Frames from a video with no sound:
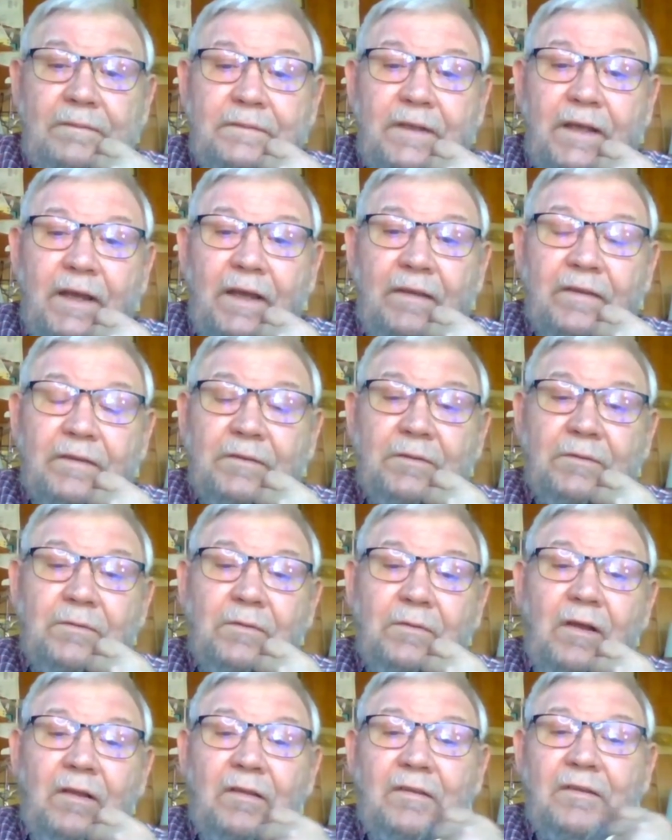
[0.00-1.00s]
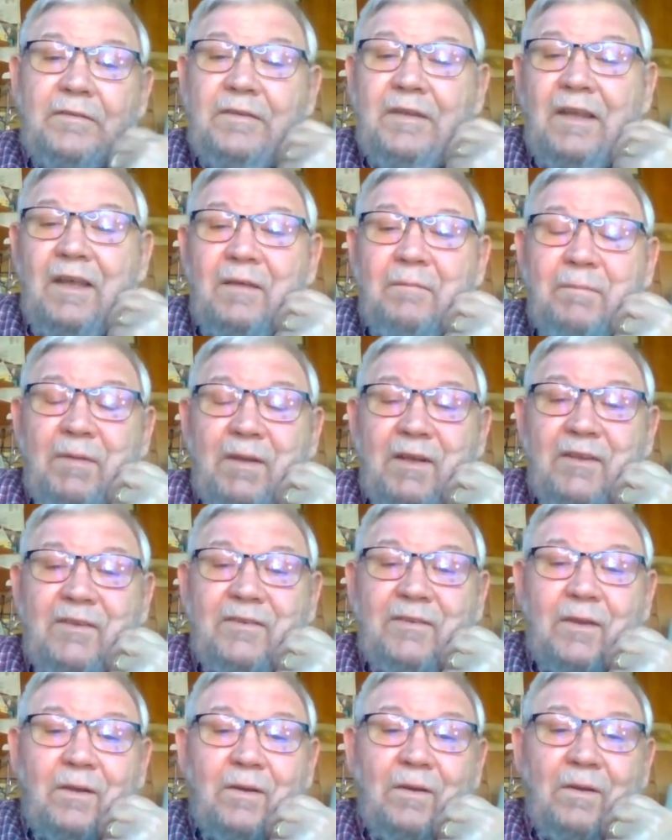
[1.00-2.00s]
the crude oil has been a
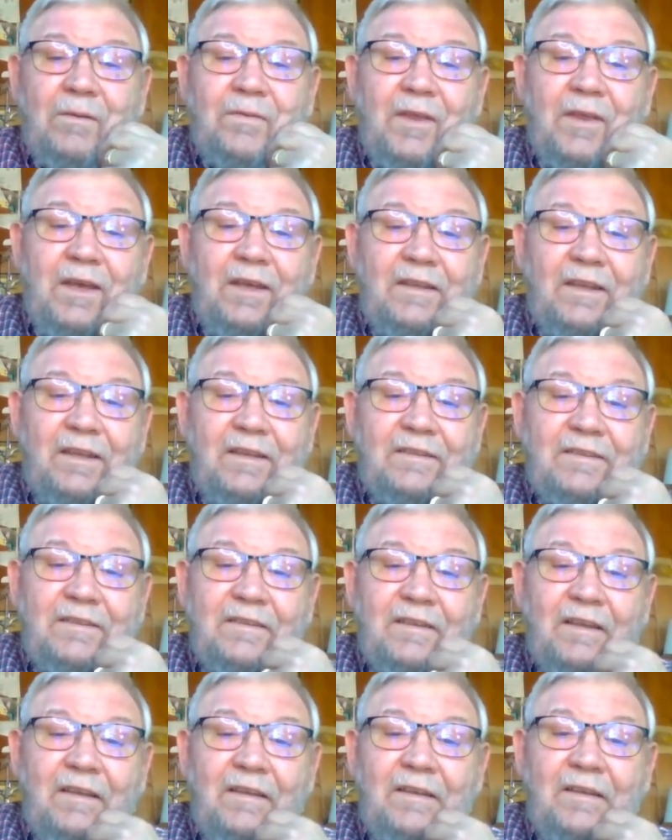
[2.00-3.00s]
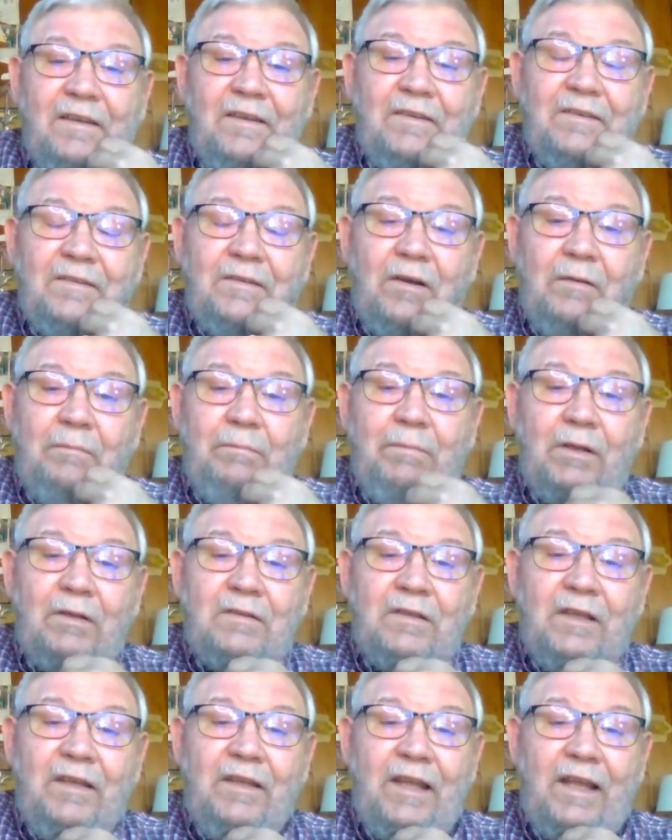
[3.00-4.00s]
subtle thing that's started
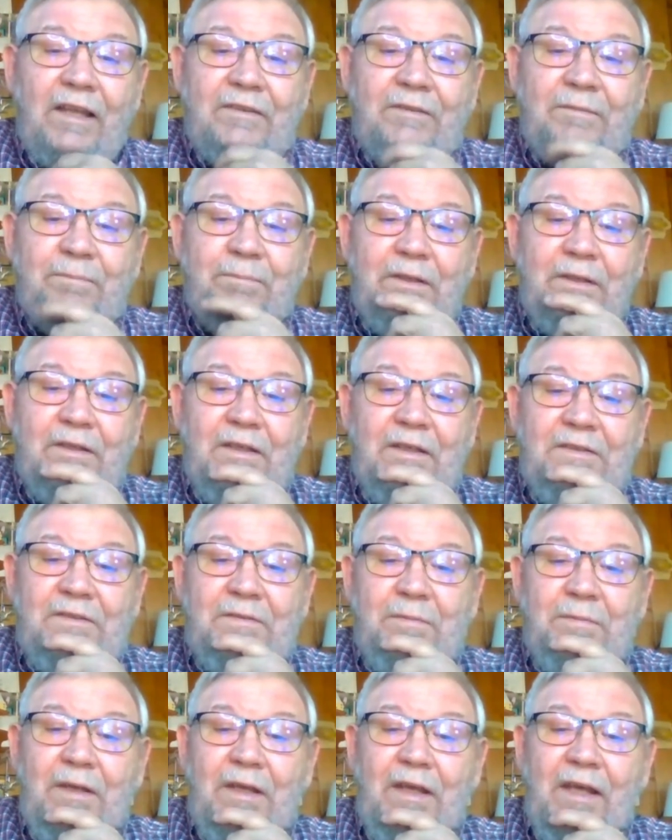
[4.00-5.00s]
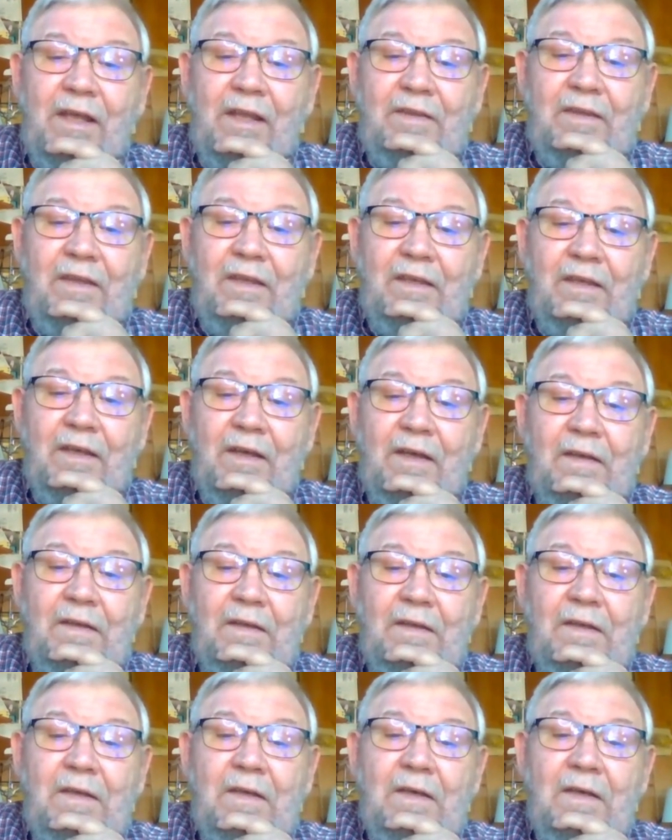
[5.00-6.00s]
building. That's because we had the
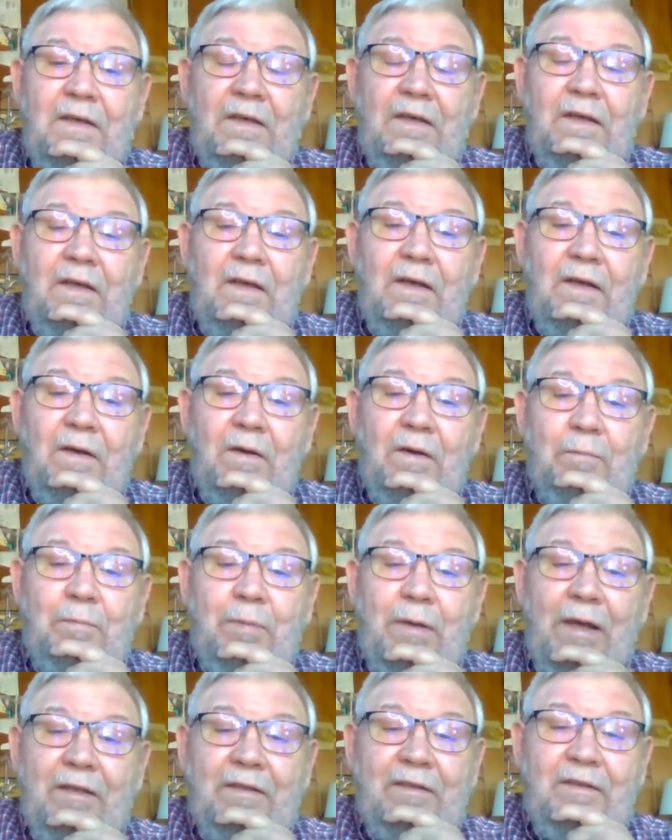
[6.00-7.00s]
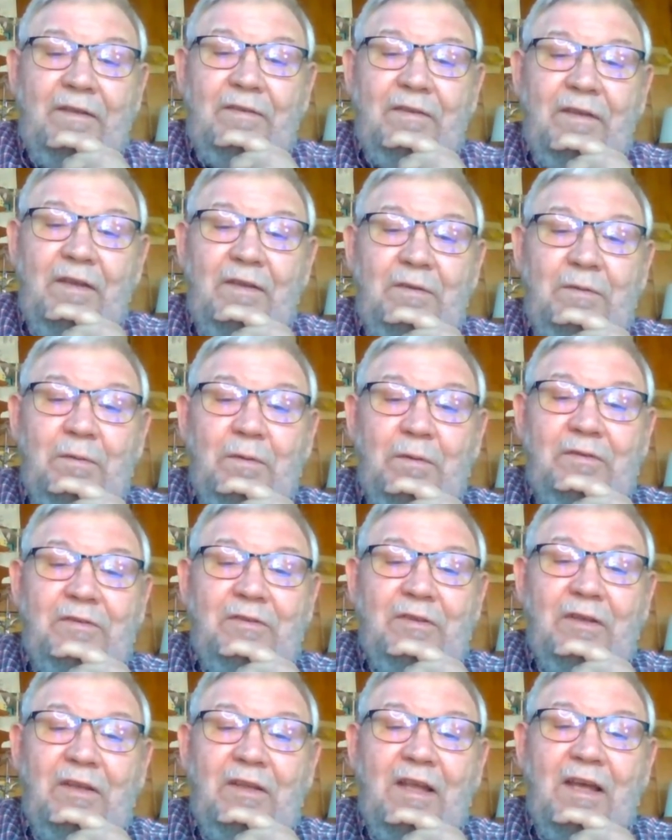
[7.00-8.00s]
OPEC decide to do a
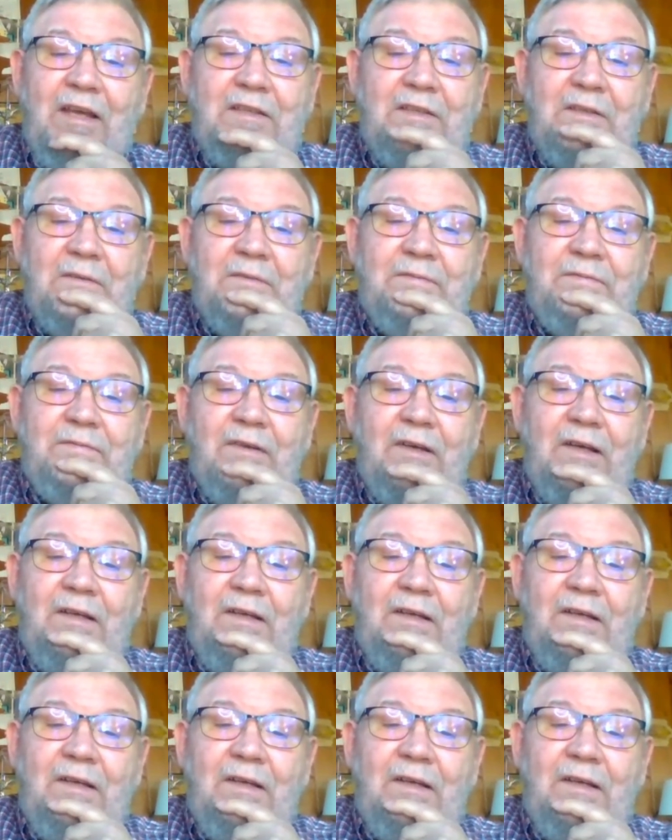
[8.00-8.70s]
selective